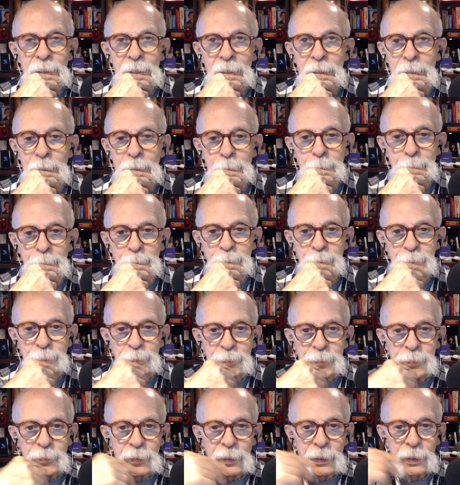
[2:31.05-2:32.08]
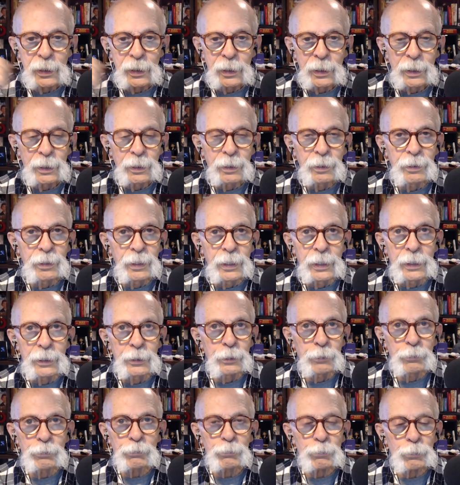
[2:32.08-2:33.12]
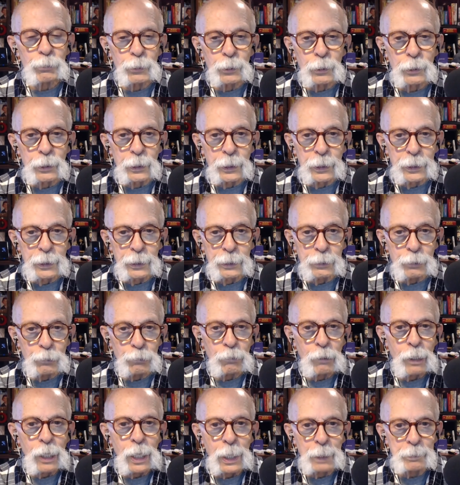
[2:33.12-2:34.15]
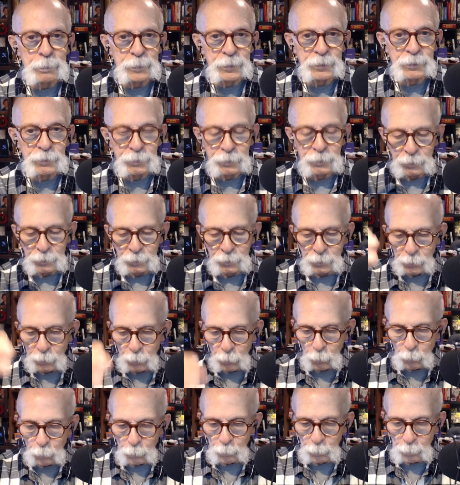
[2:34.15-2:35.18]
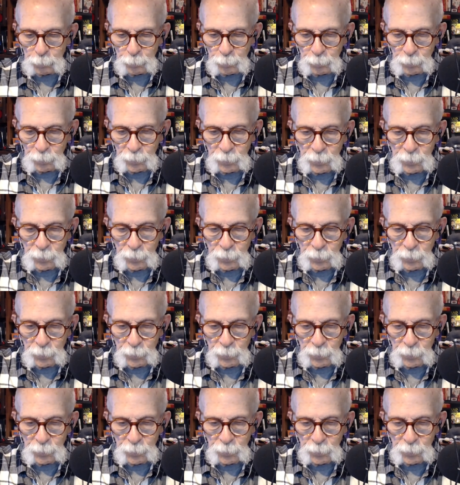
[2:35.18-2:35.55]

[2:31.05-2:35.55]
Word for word: Um, they destroy crops, so